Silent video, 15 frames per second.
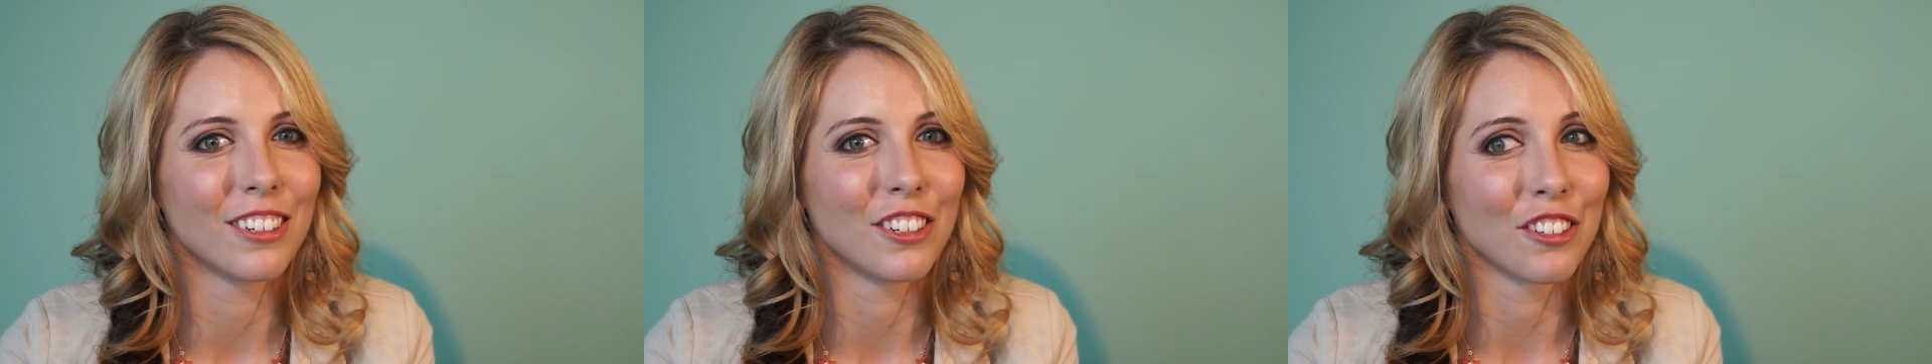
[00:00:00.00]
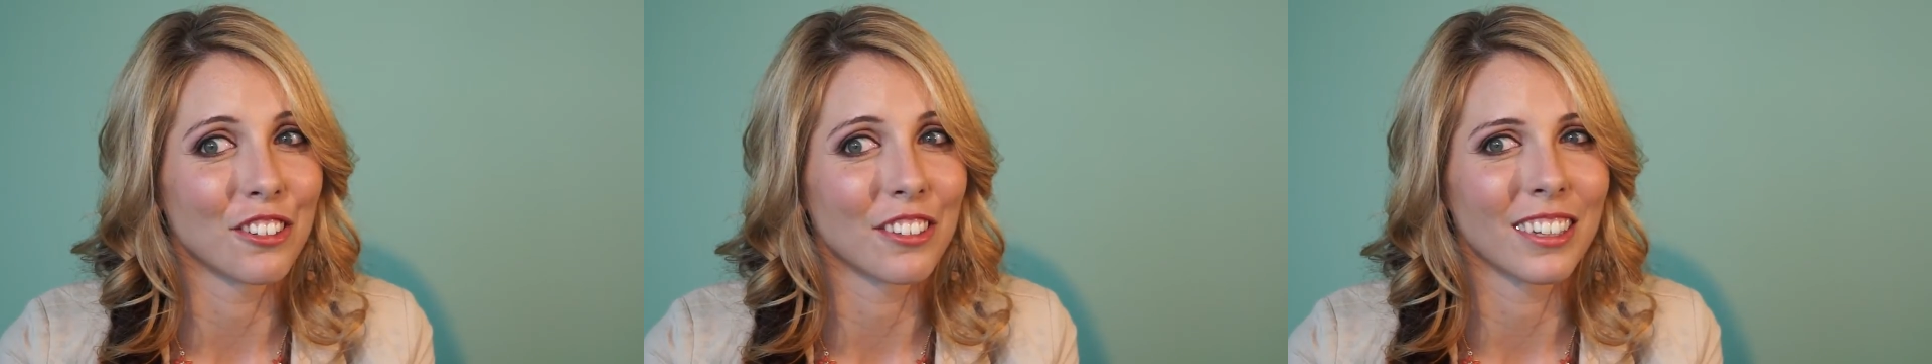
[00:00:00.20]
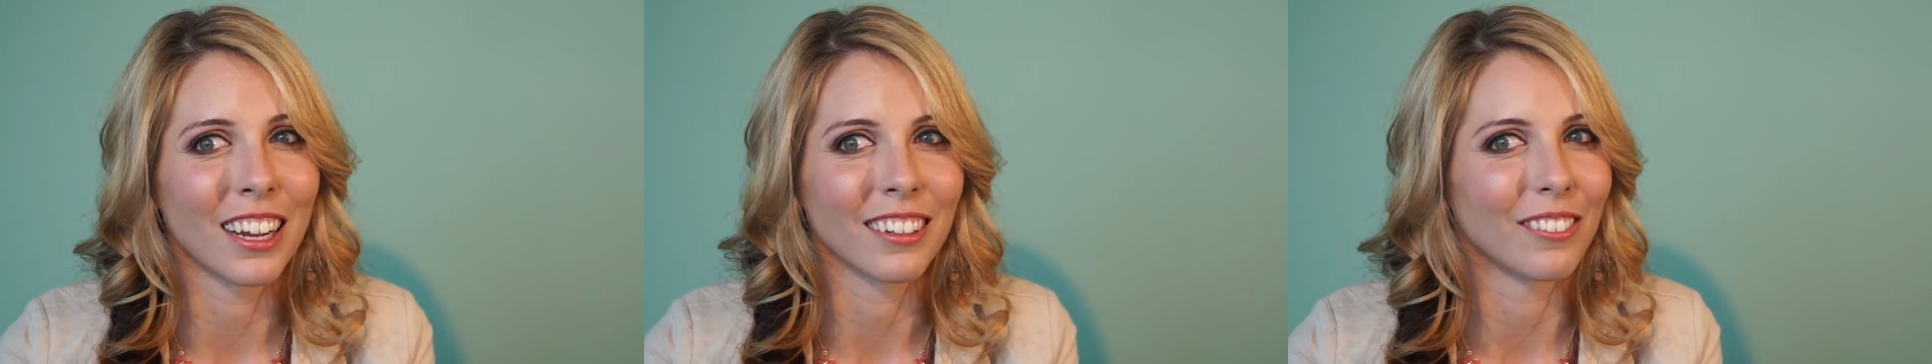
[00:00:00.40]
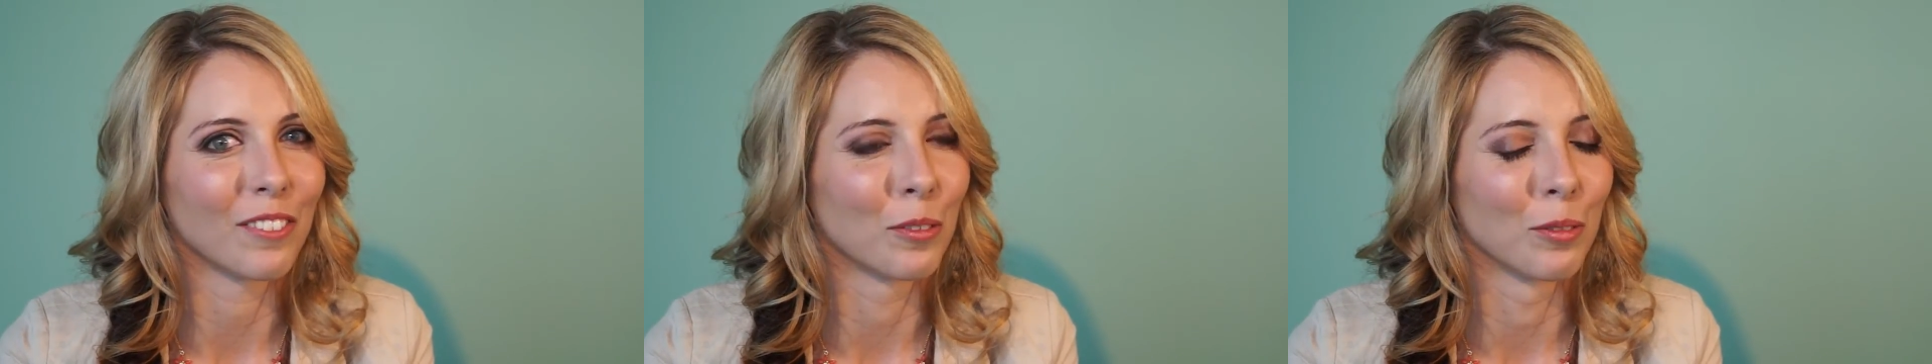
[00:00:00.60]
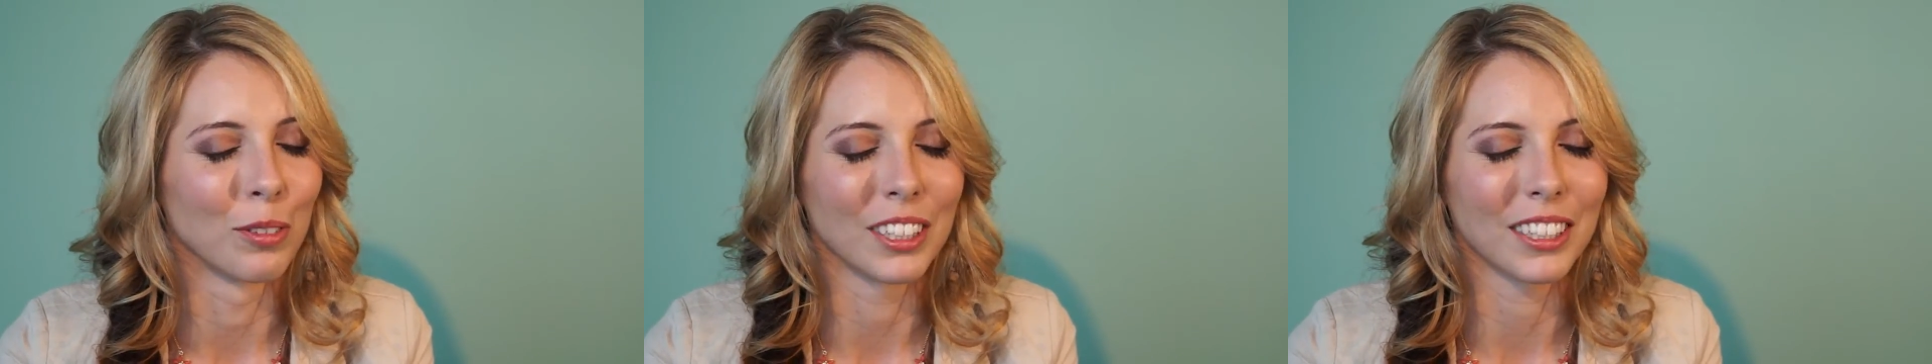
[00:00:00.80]
just that I
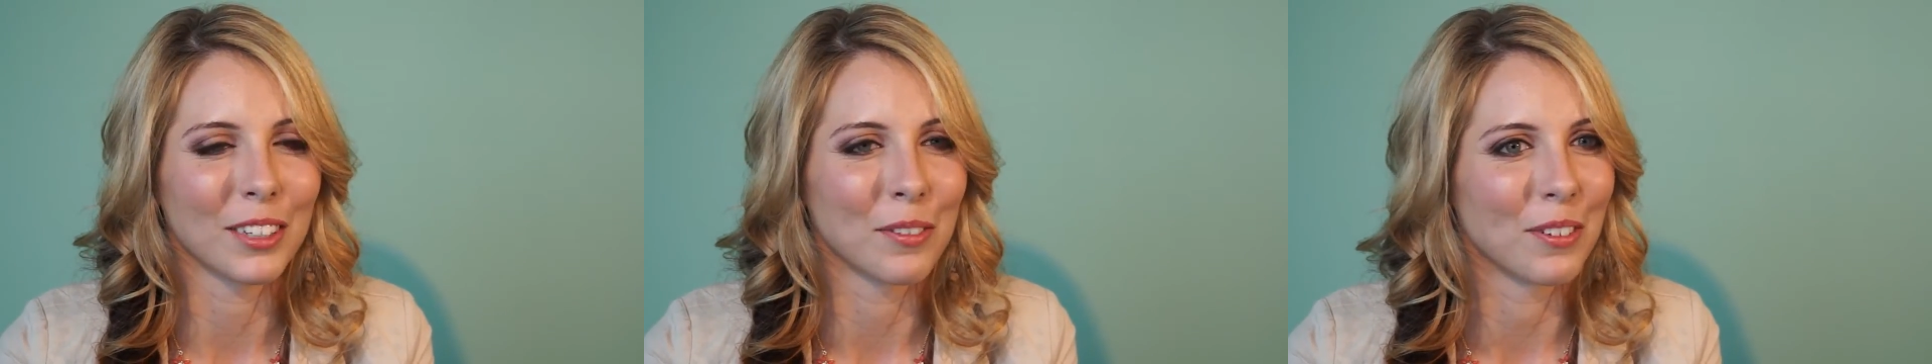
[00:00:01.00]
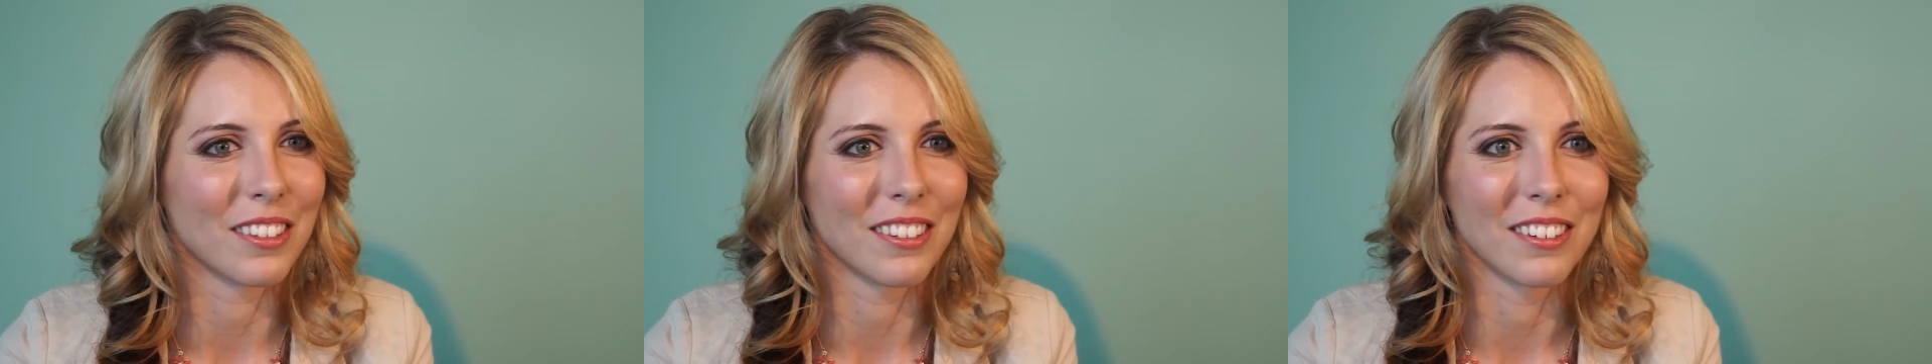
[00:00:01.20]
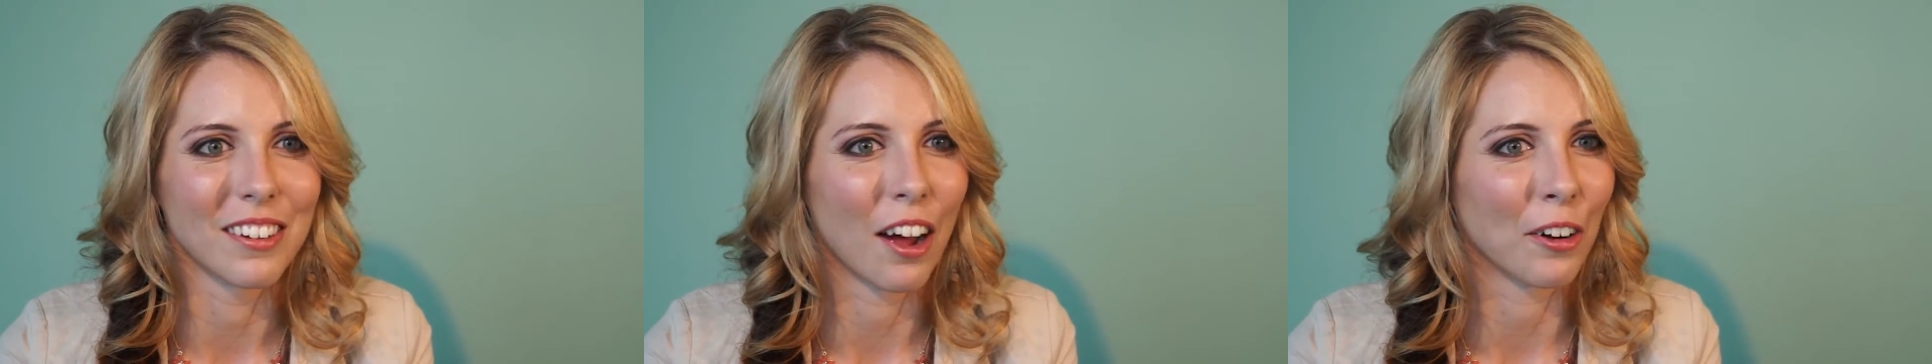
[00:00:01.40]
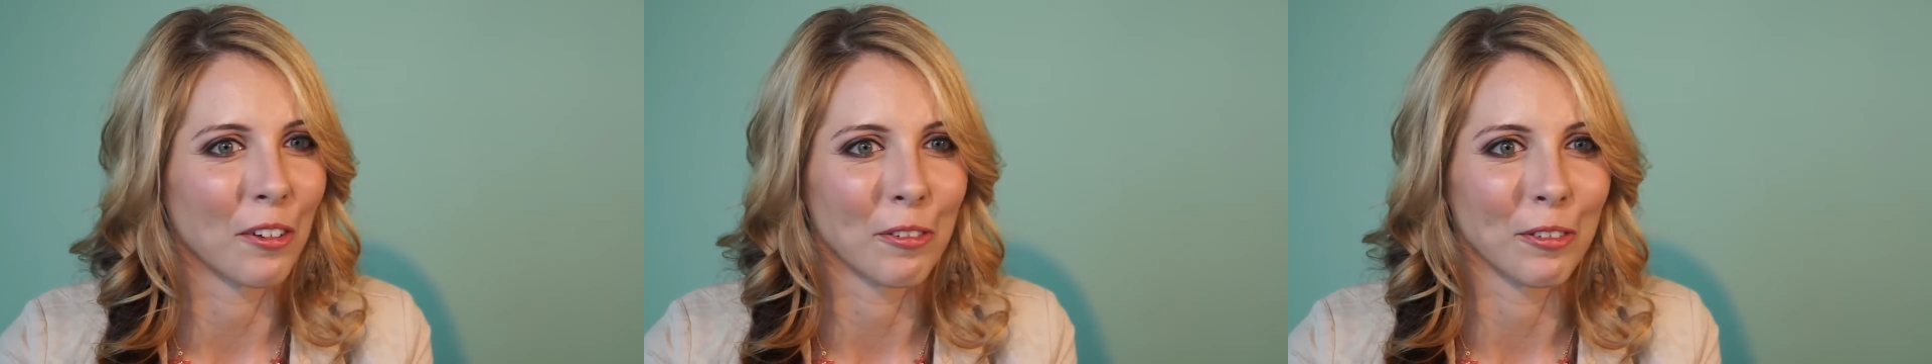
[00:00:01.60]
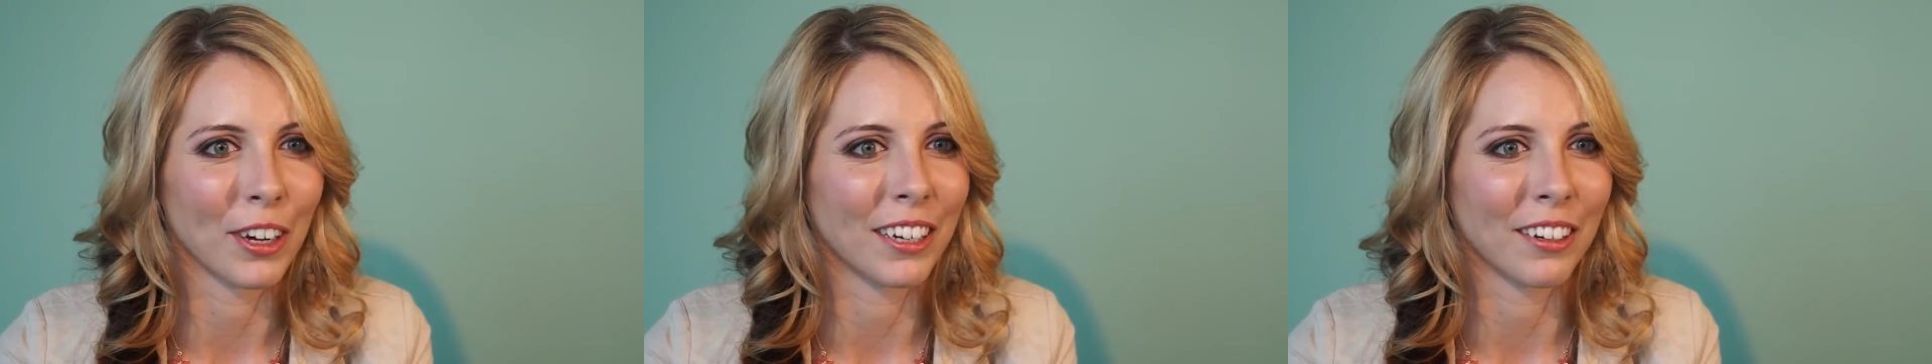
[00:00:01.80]
really was not
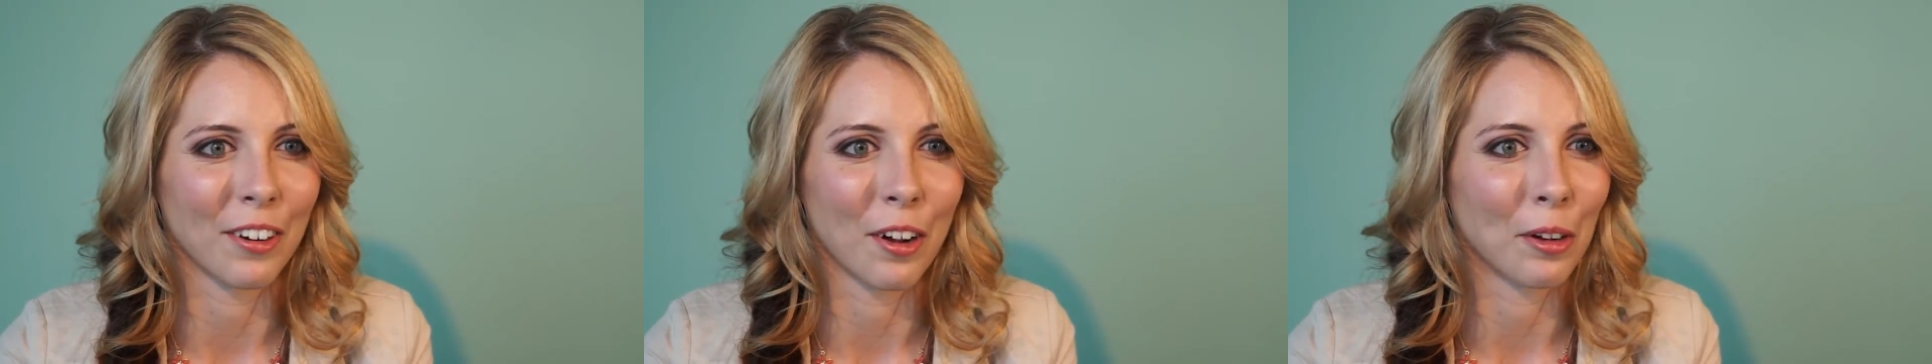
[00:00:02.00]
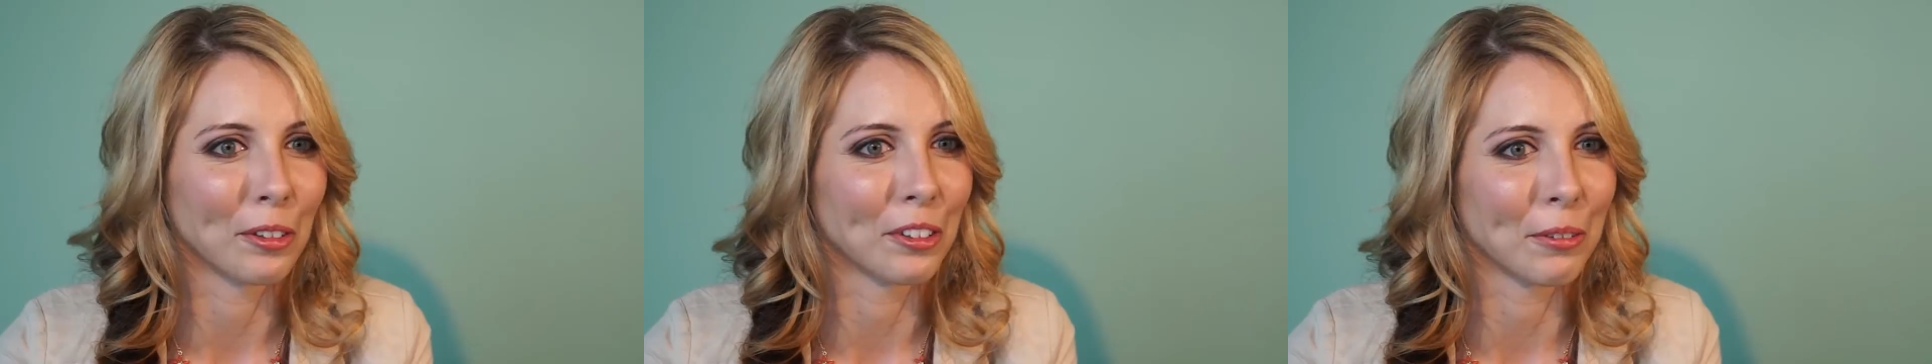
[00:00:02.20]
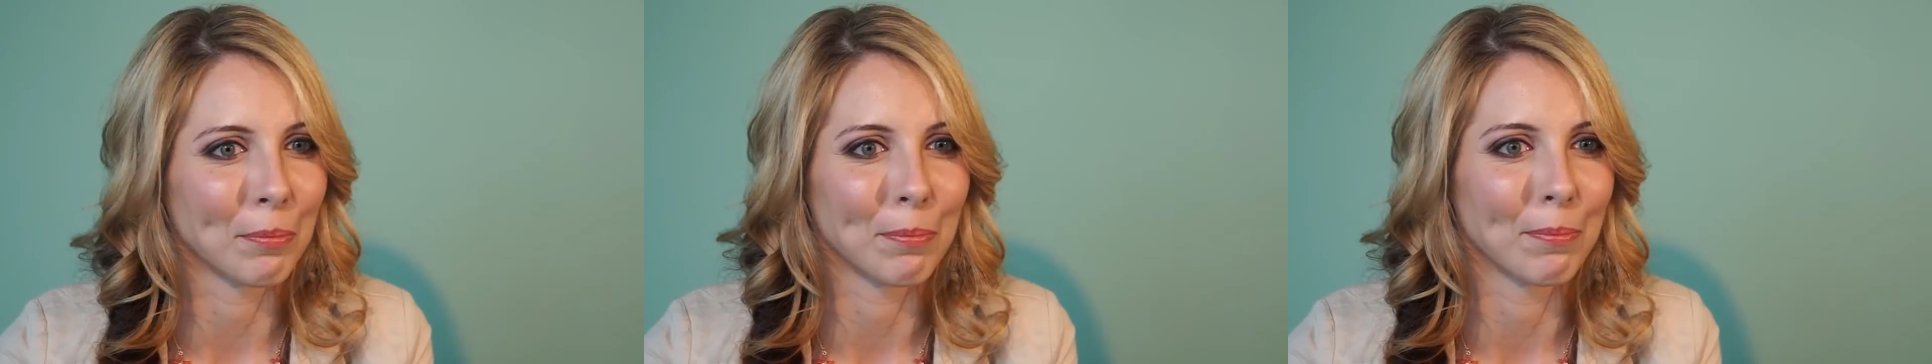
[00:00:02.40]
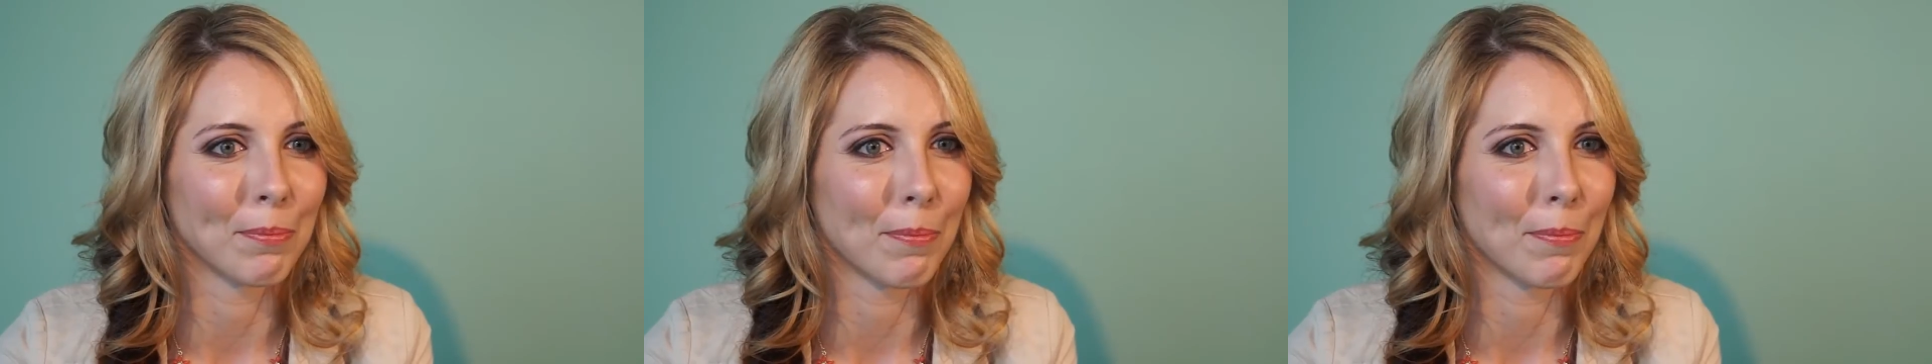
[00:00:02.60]
afraid at all to